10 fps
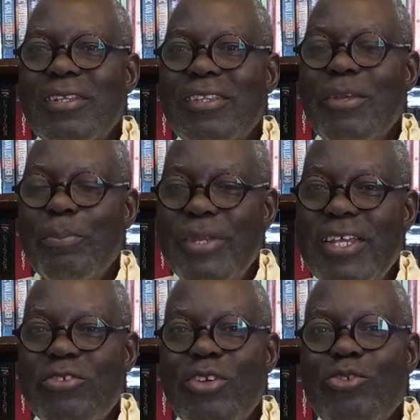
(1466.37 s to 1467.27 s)
The
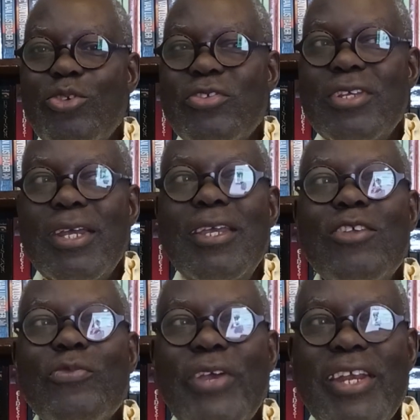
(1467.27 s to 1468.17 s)
biggest resource here
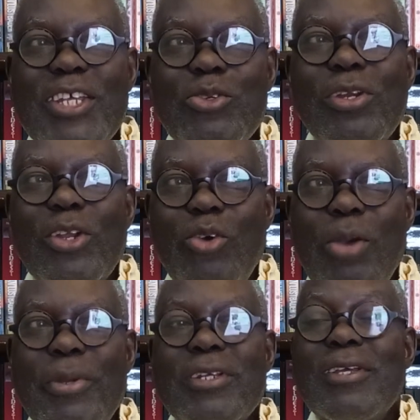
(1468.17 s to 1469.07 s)
is financial
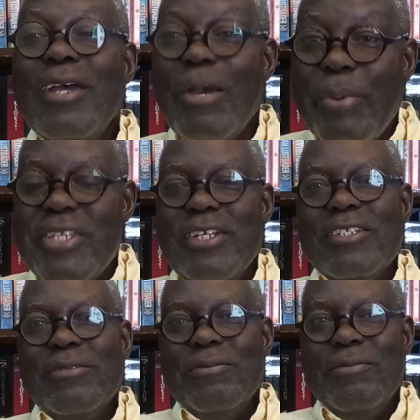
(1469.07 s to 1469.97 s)
requirement, a budget.